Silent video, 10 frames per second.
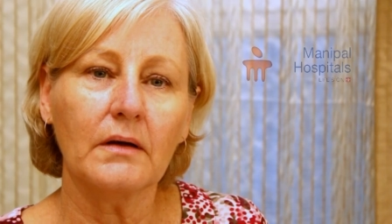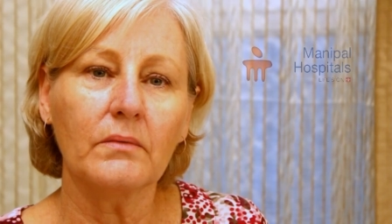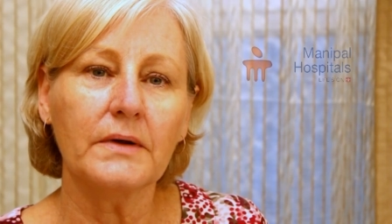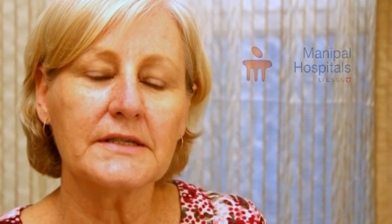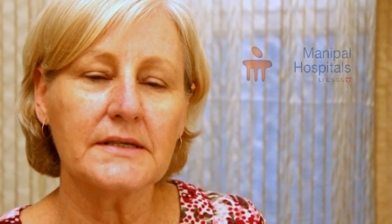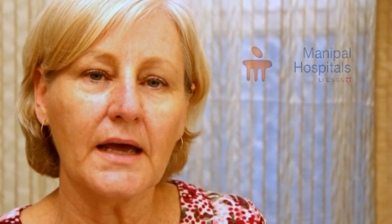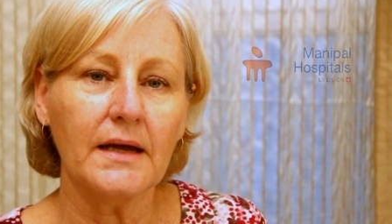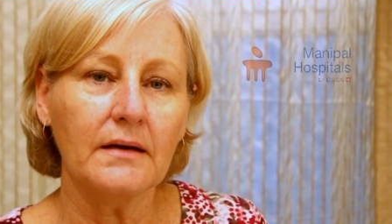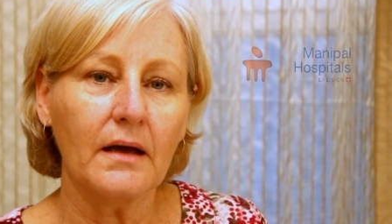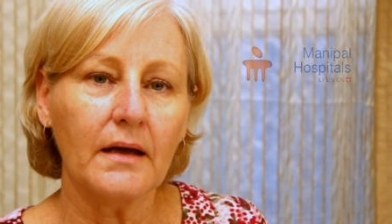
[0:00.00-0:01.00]
we
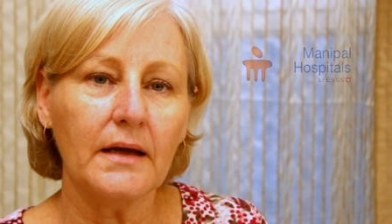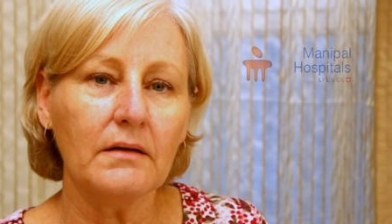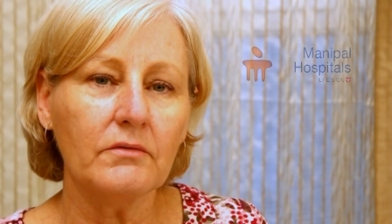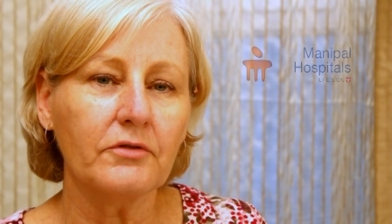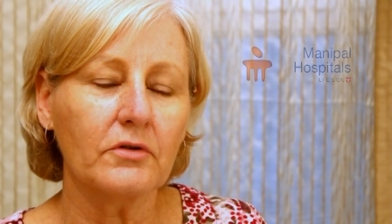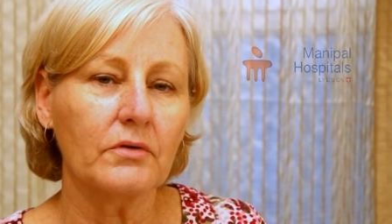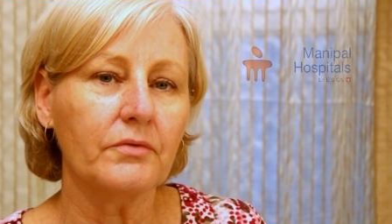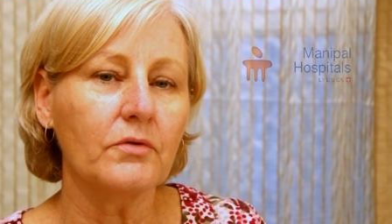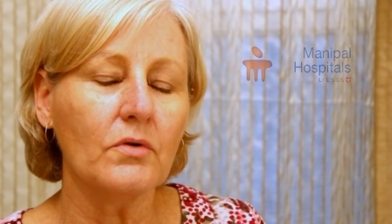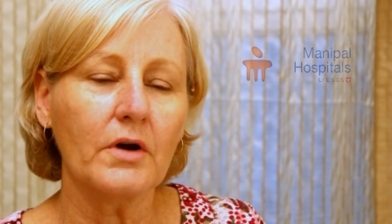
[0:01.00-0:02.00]
stayed in for
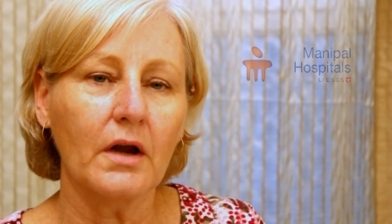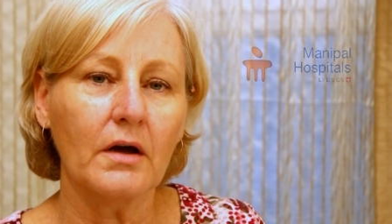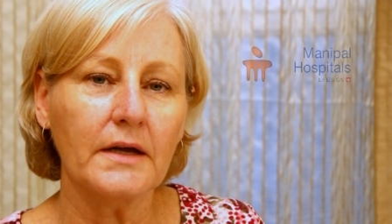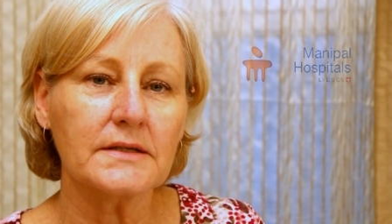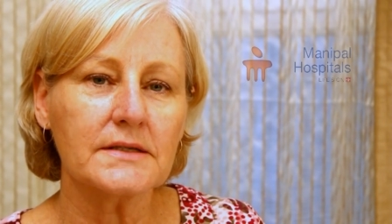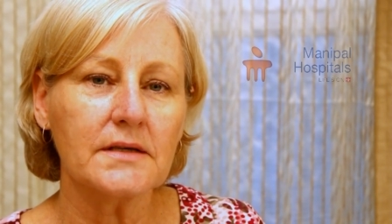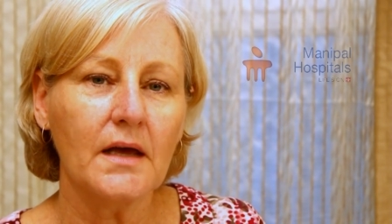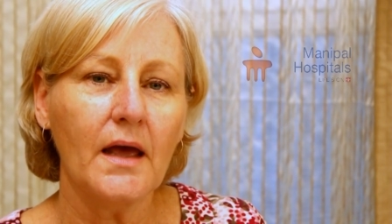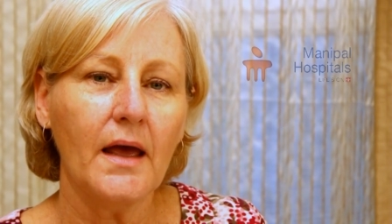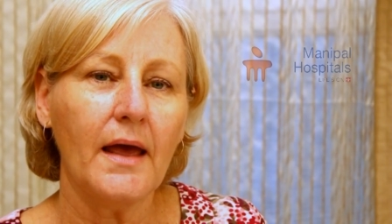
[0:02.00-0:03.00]
four nights.
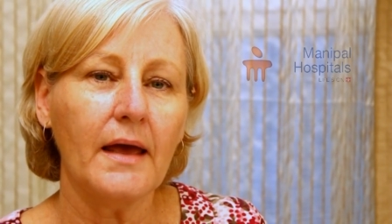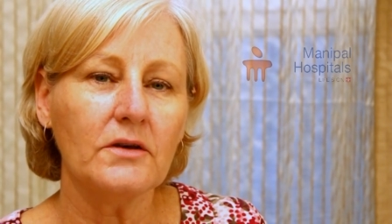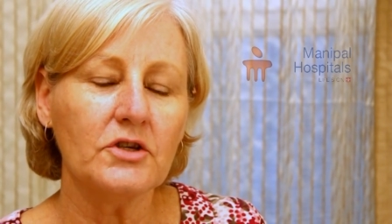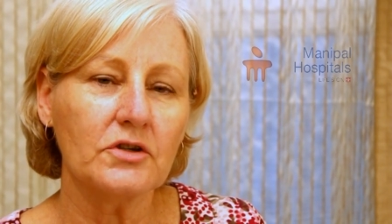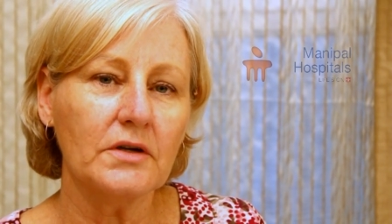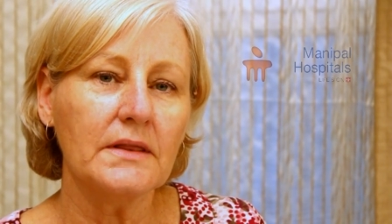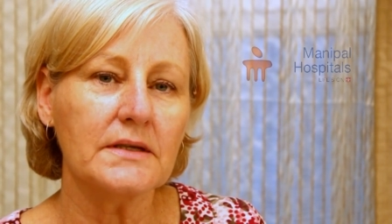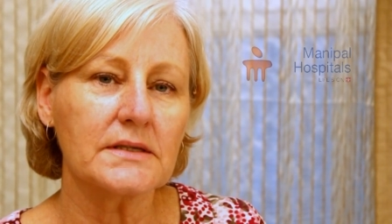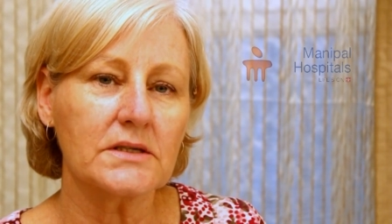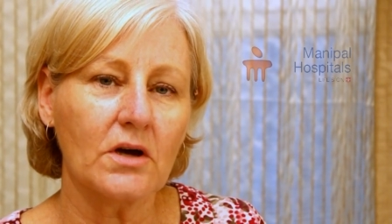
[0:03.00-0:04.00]
And during
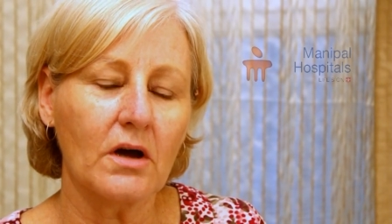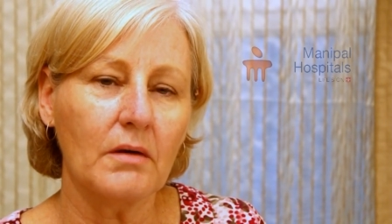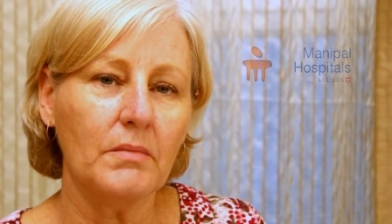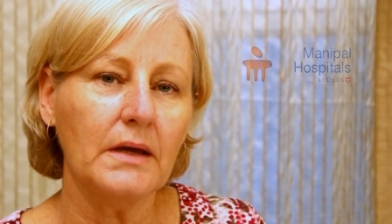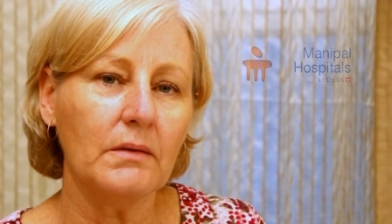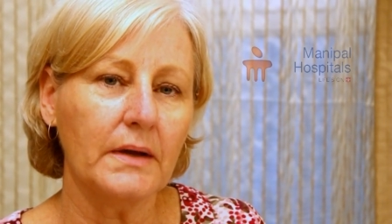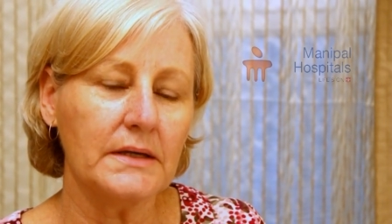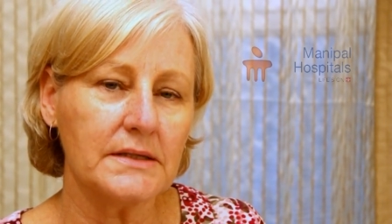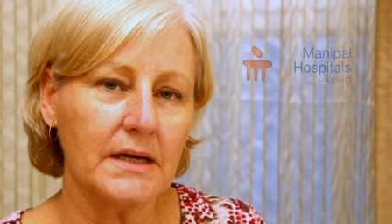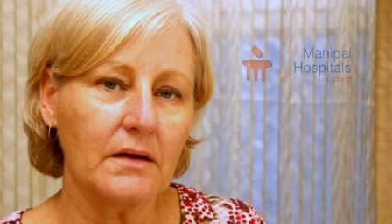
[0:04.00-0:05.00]
this time, he
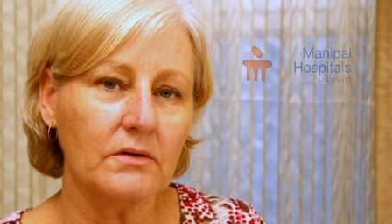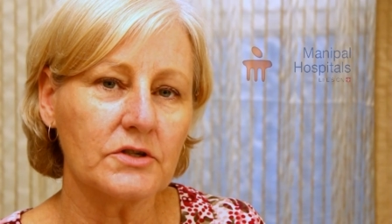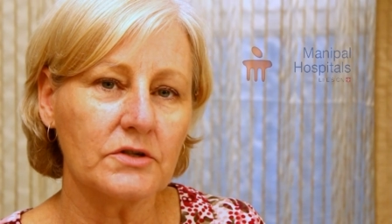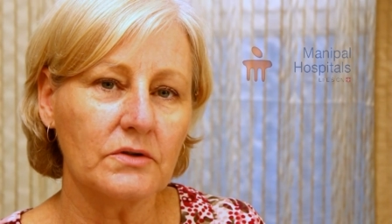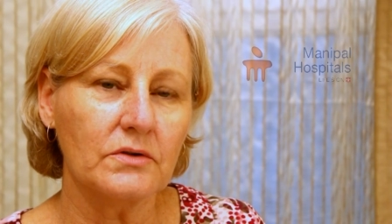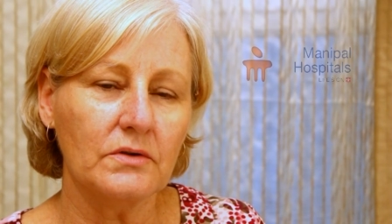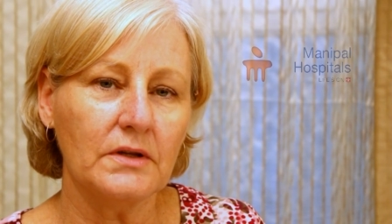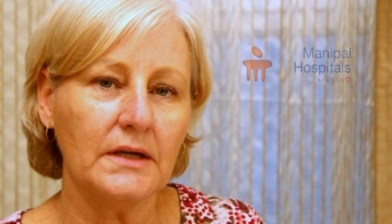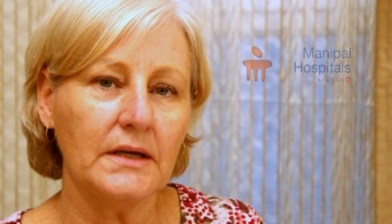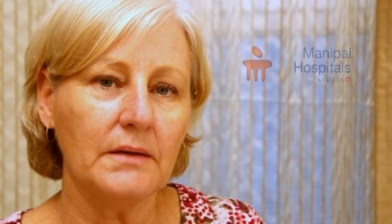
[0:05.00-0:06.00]
went down to
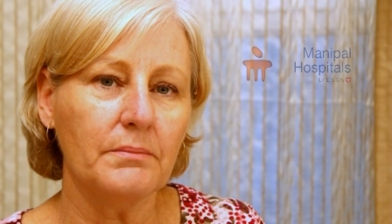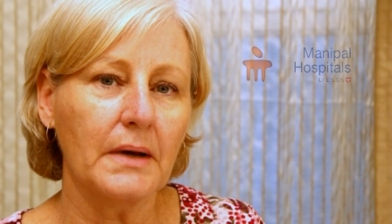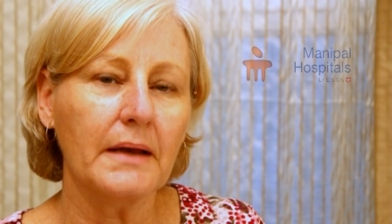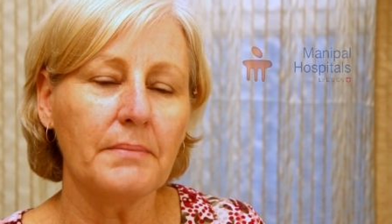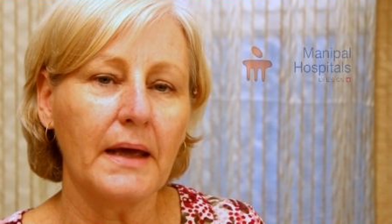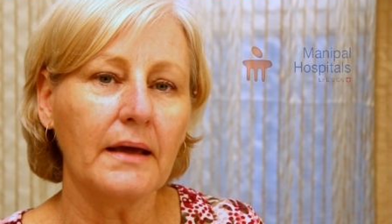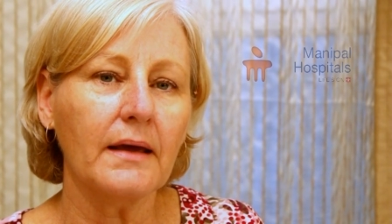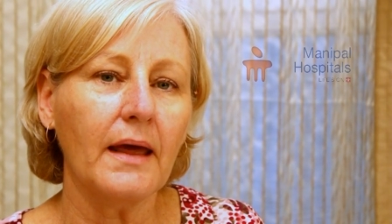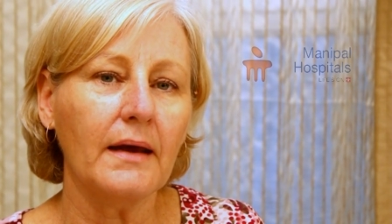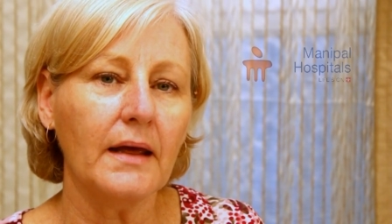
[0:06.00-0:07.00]
the blood
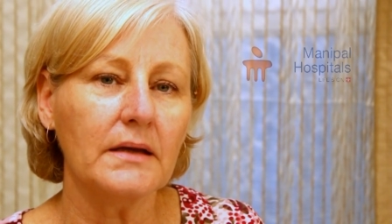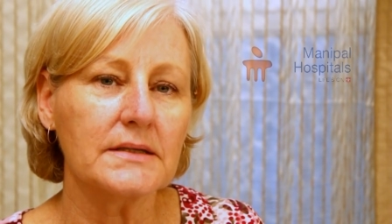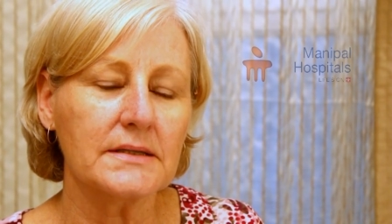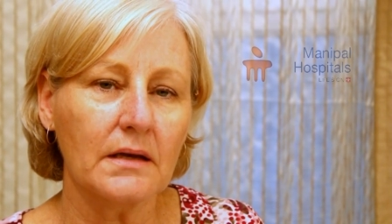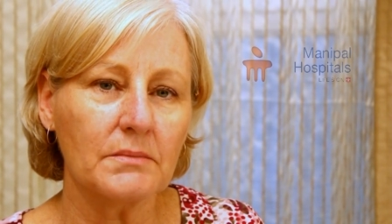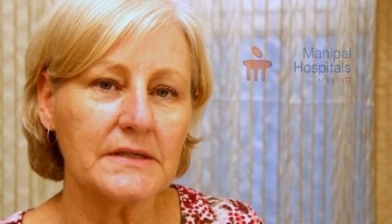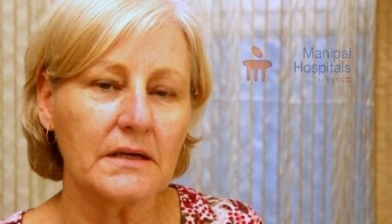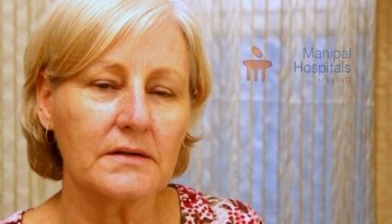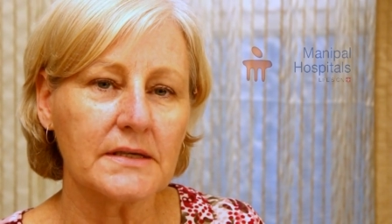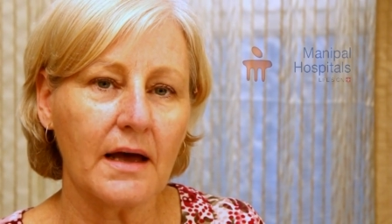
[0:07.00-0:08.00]
bank and had his stem
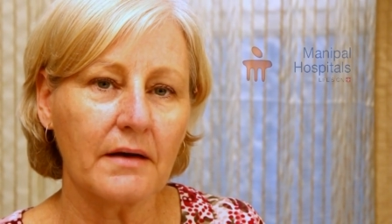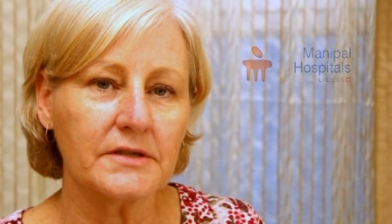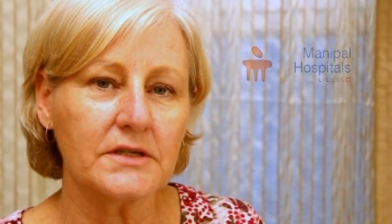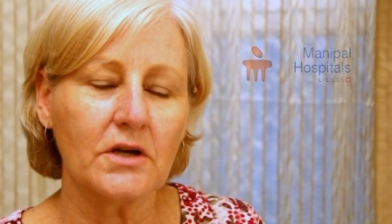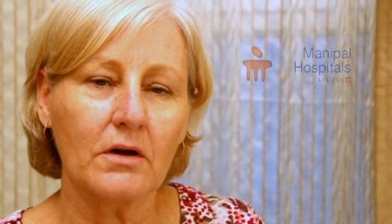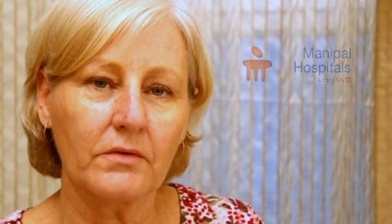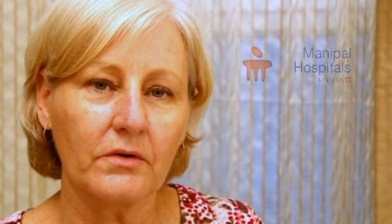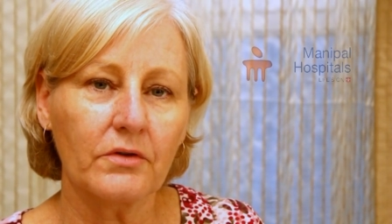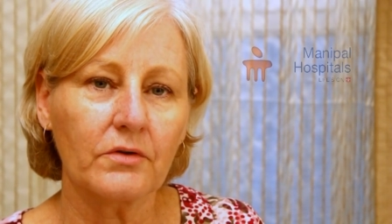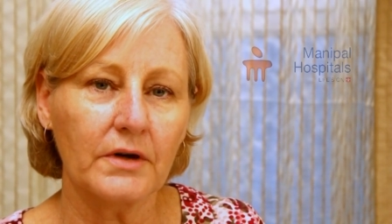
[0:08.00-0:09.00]
cells harvested
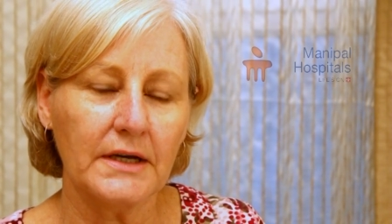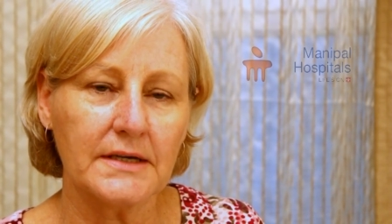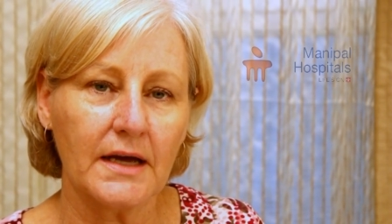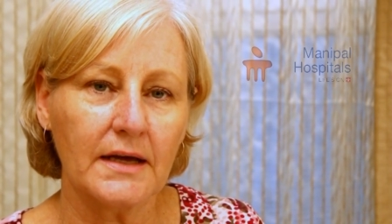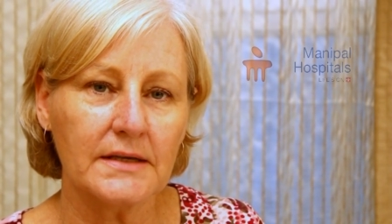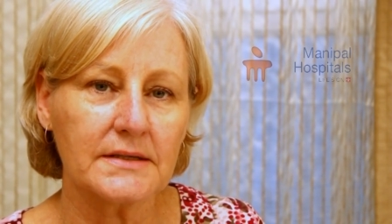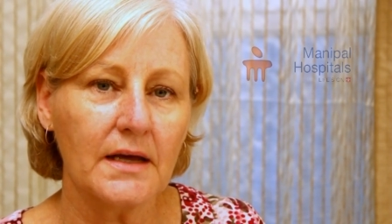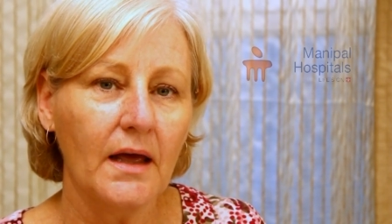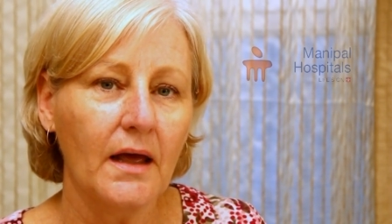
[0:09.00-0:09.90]
over three days.